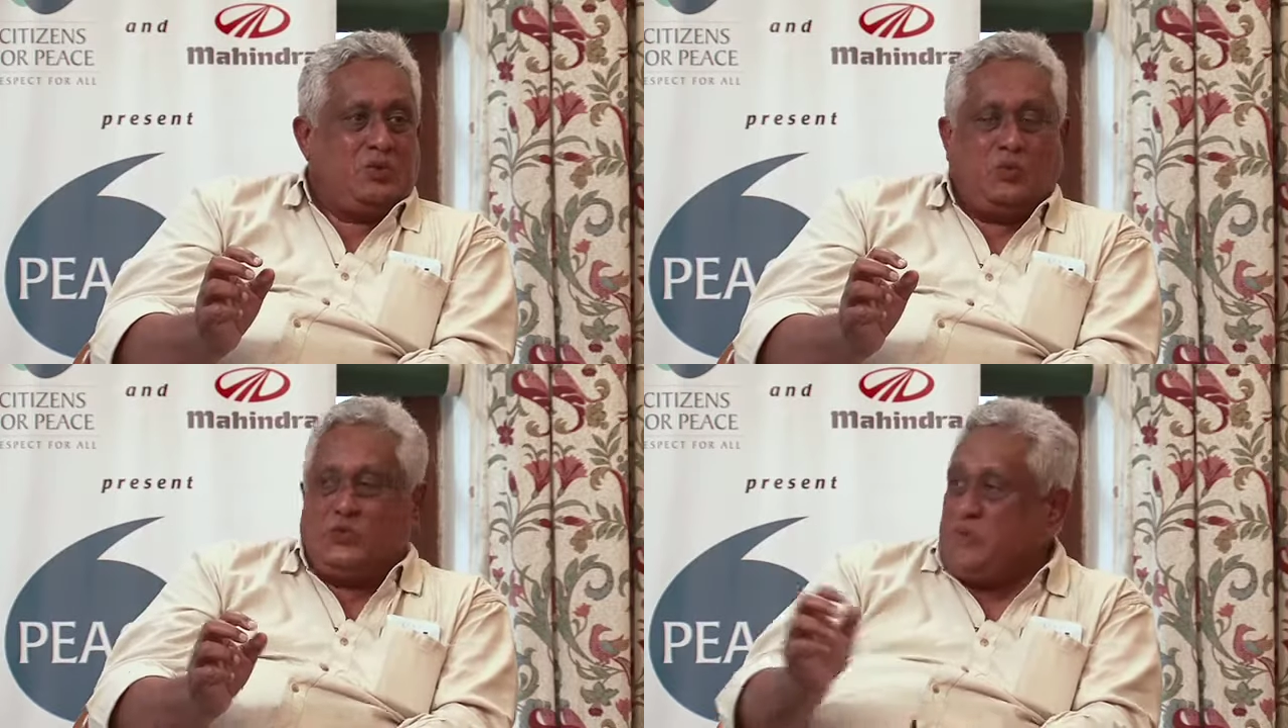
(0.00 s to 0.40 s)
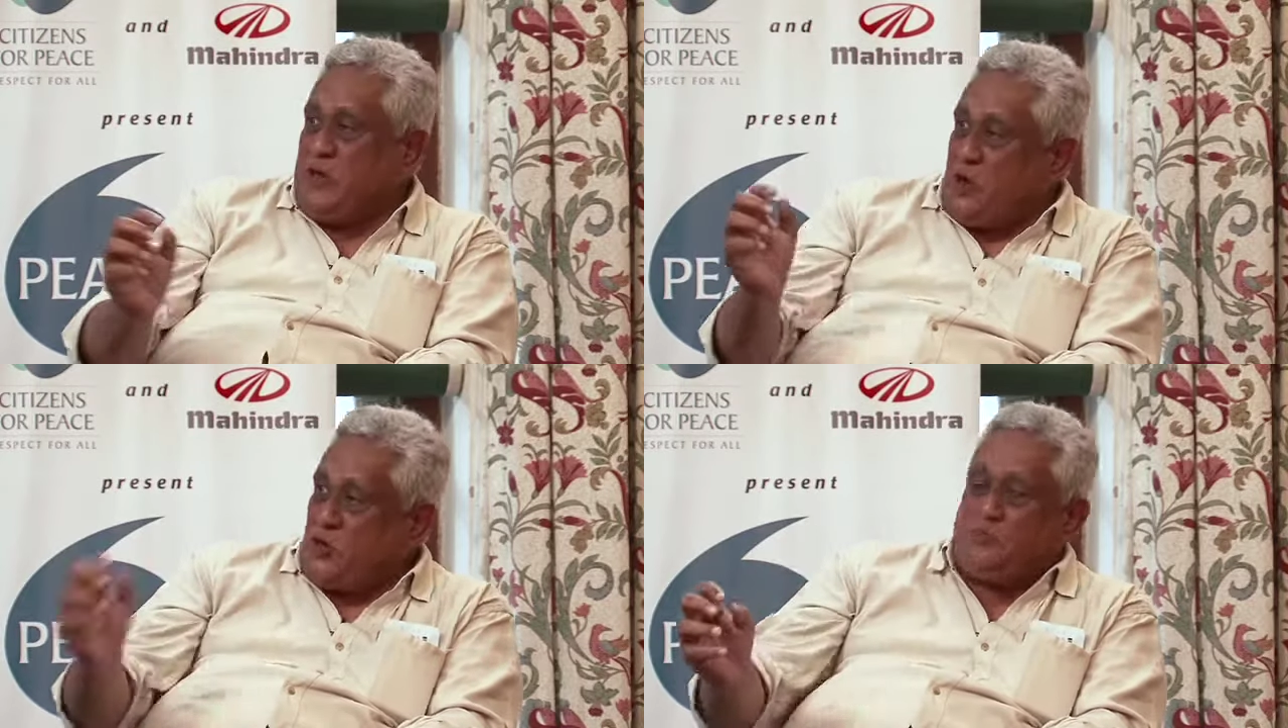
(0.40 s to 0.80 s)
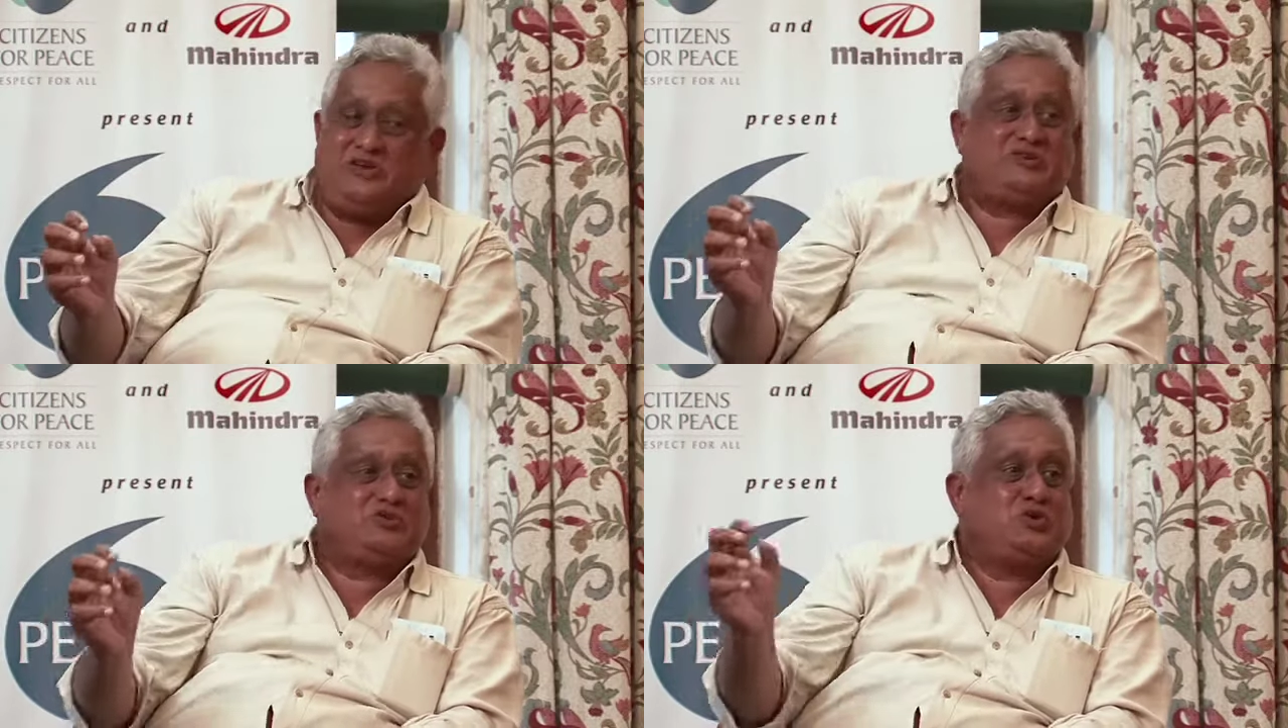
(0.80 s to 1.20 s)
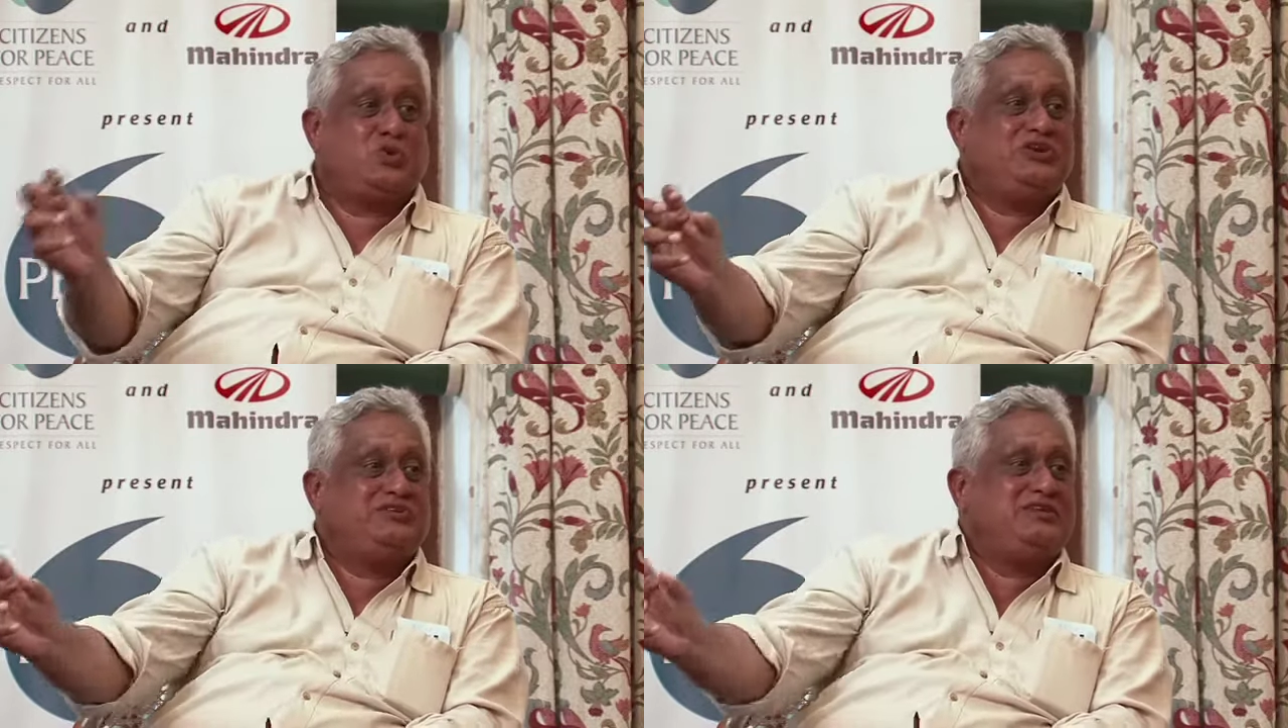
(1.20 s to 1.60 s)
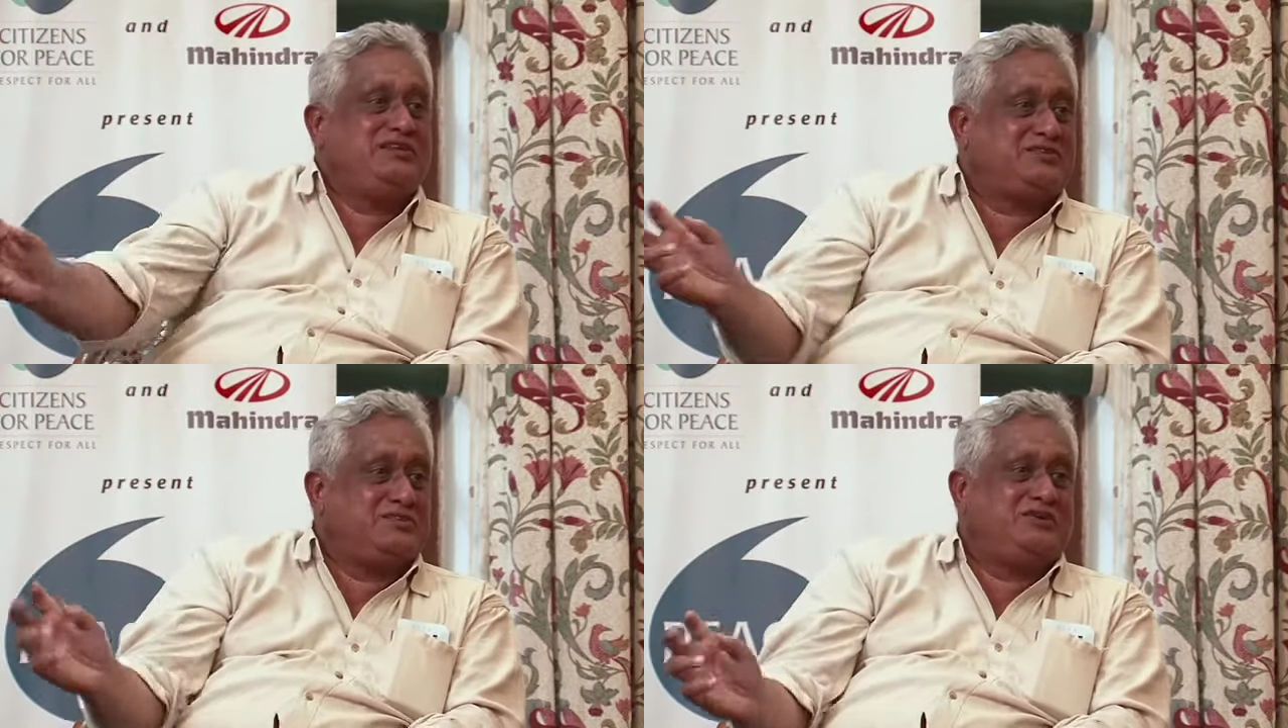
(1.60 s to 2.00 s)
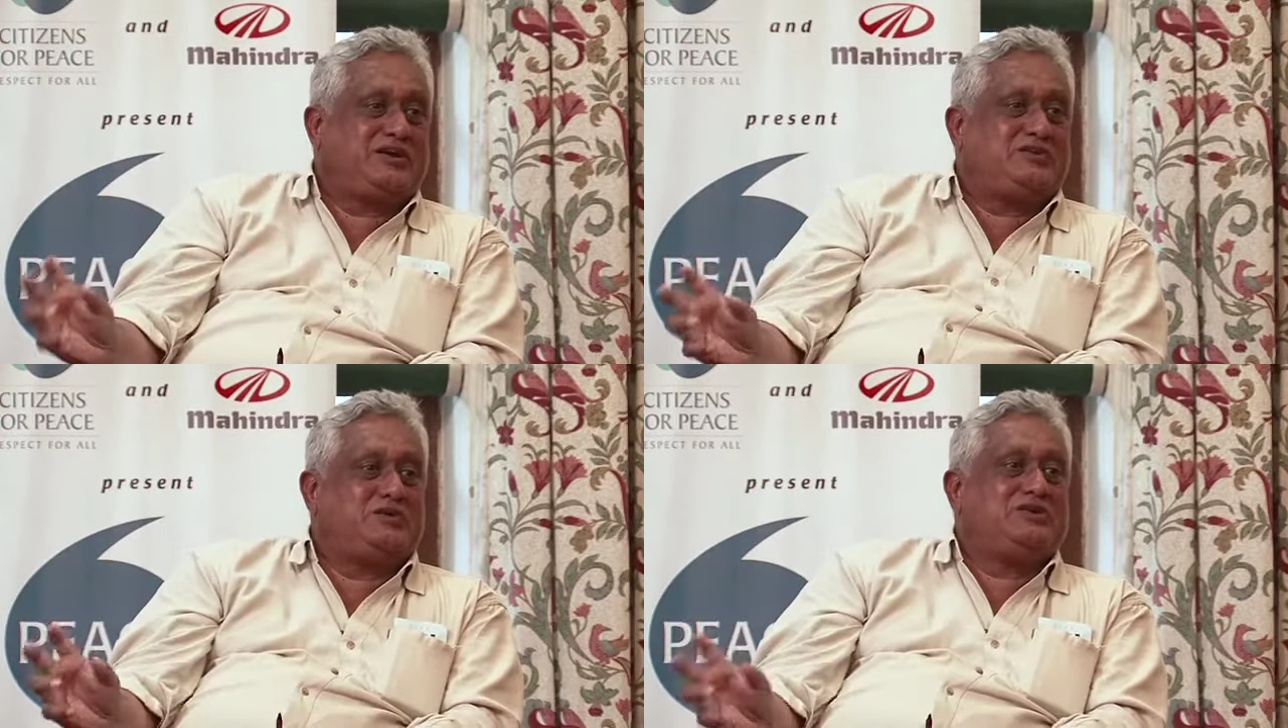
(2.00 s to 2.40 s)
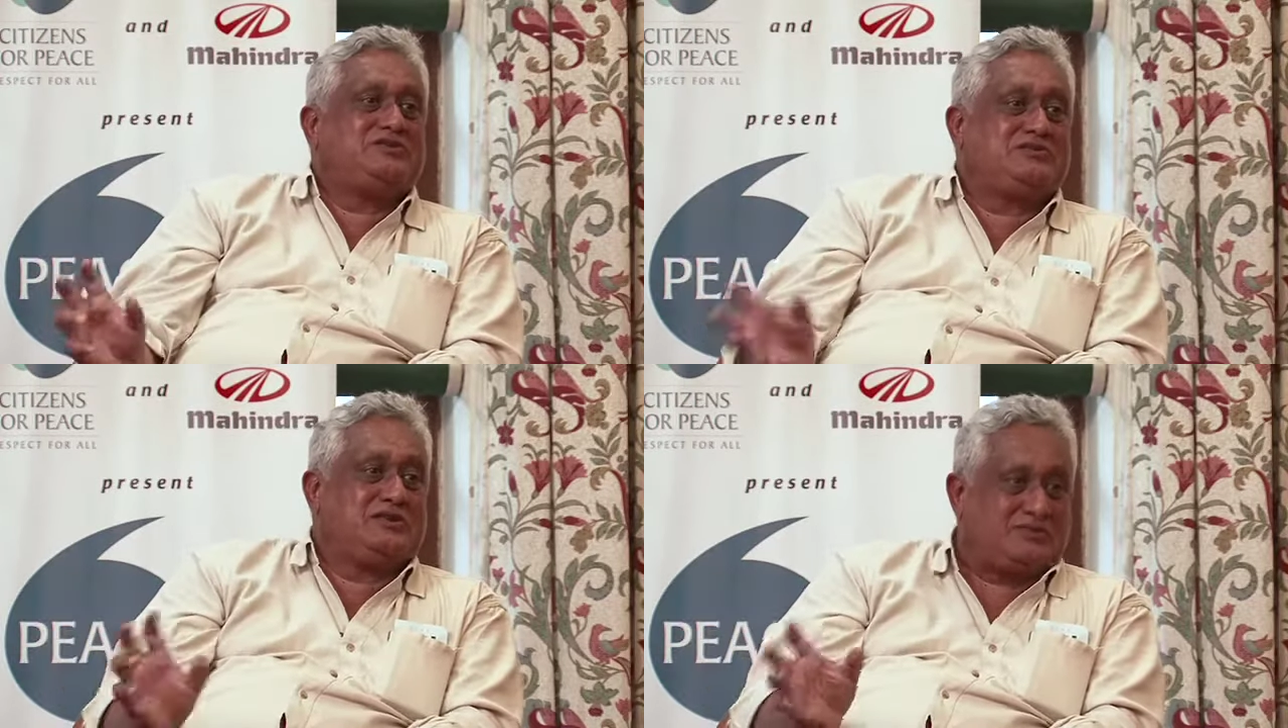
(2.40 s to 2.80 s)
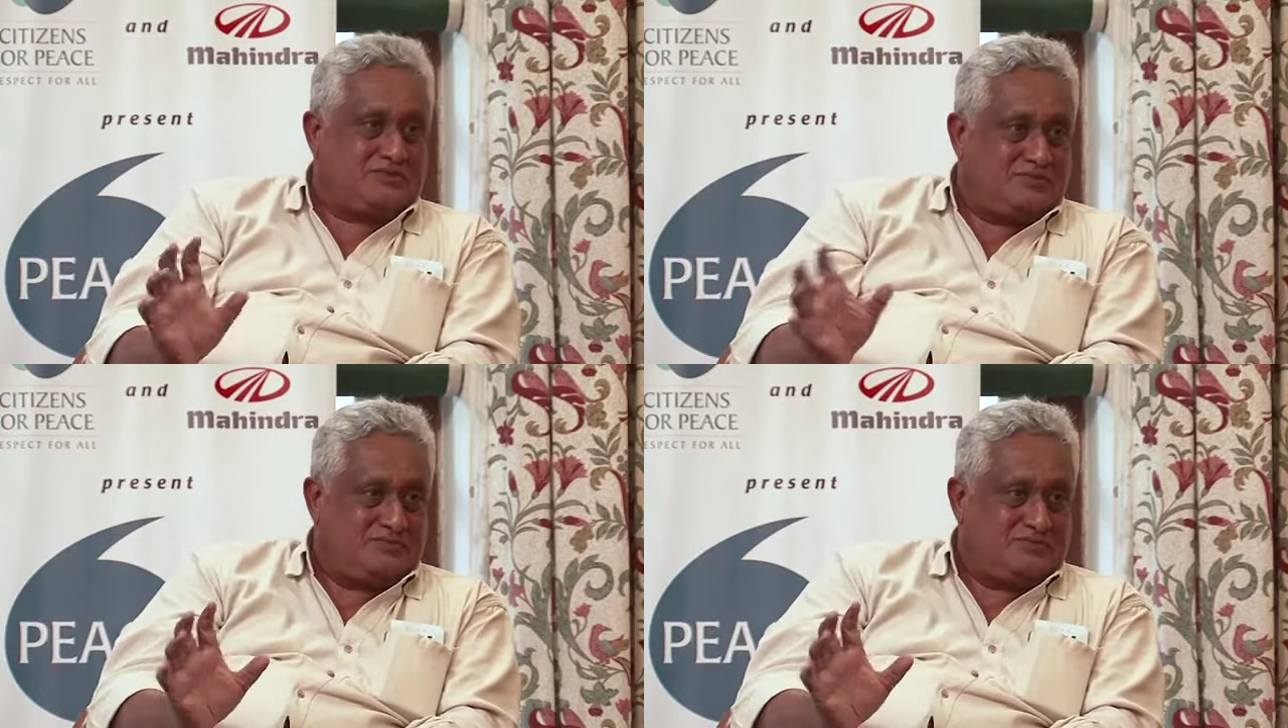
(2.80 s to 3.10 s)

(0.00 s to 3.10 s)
which may not be so easily subject to legislation.